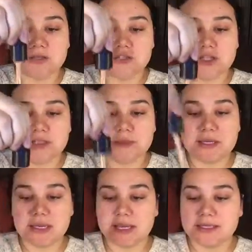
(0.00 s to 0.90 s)
just
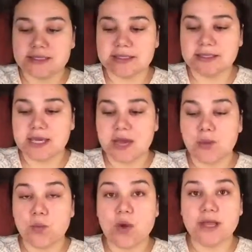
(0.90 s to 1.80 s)
because I
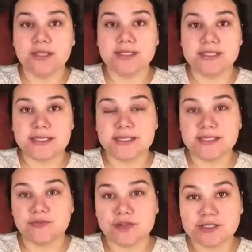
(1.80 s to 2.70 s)
want you to see the
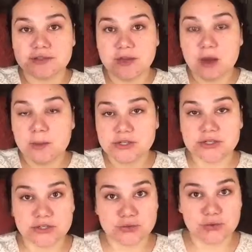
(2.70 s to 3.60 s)
difference of how much
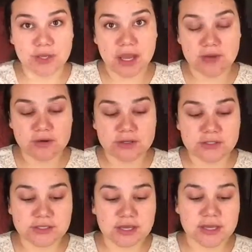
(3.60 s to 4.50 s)
this truly
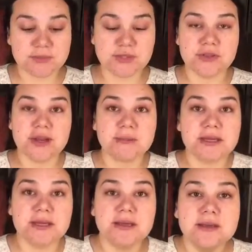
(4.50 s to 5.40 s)
covers. So then I'm going
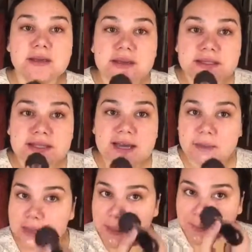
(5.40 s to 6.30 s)
to
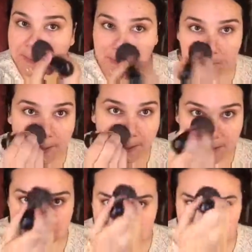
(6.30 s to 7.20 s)
dab it
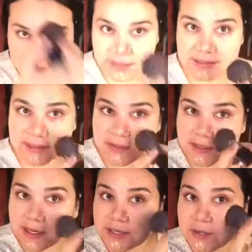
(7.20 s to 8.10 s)
in places
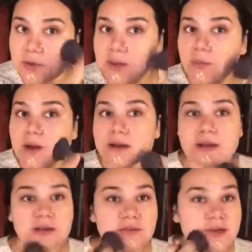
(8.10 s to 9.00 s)
that I know I want
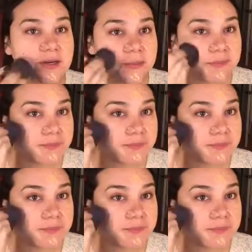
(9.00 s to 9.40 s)
covered,